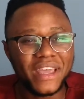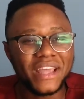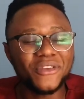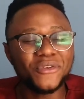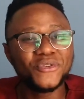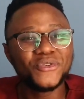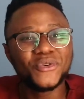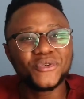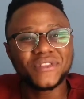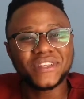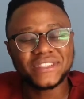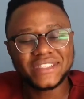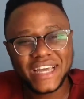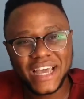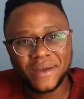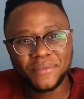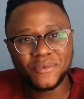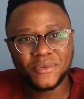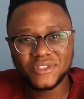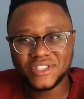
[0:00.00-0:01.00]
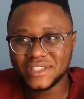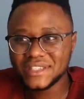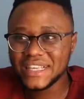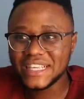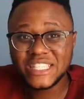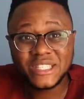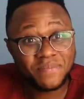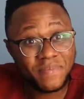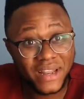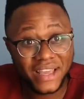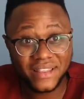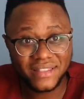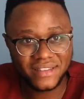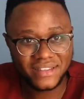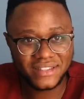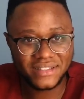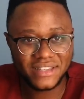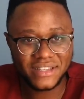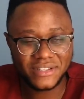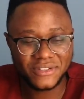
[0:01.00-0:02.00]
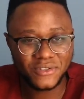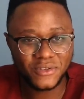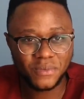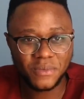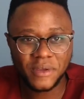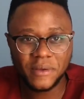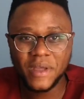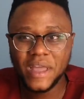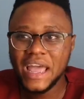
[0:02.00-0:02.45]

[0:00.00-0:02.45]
and you took the time to just explain these things to me.